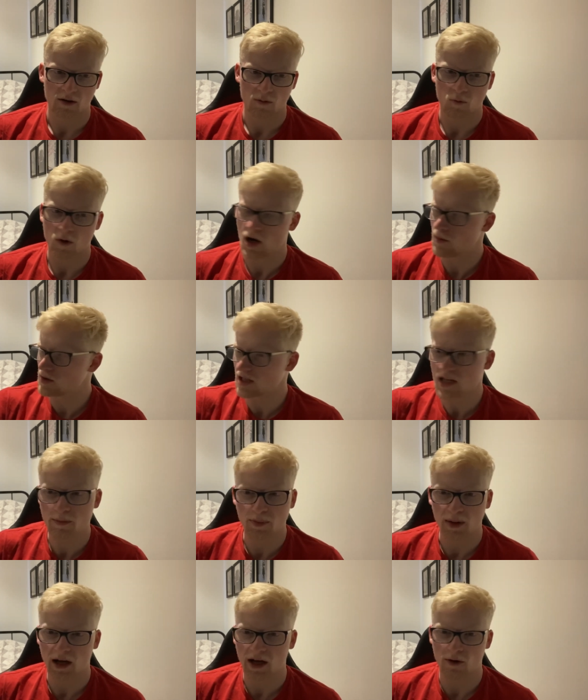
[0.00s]
Why would any
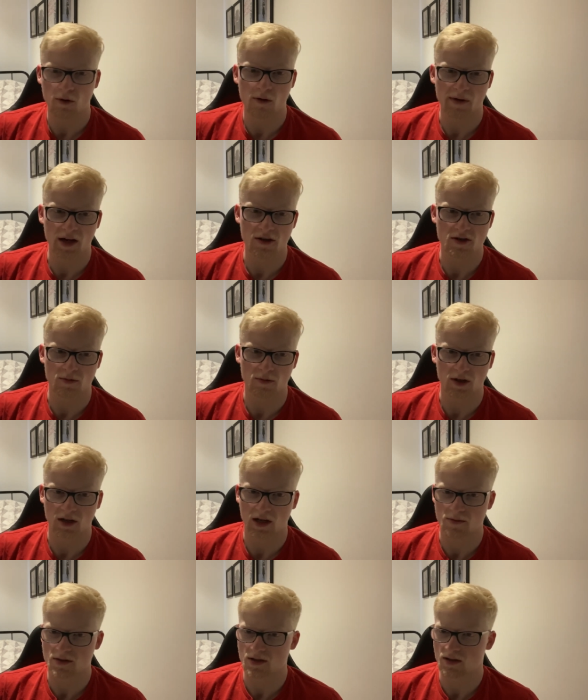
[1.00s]
player or manager want to
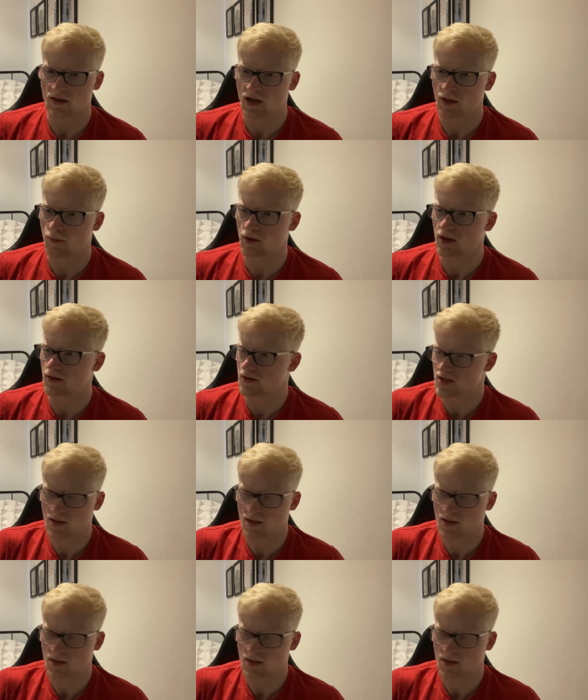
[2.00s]
come to the club when the,